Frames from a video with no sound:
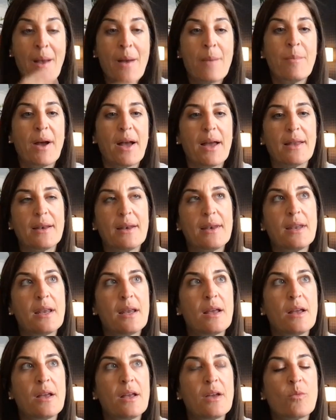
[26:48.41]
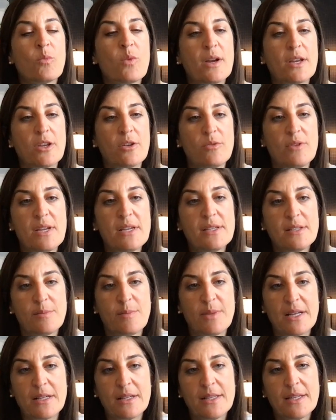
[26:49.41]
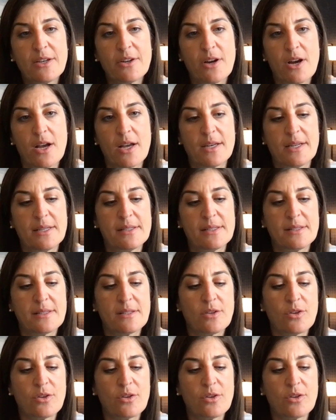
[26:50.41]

But what you need to be clear on is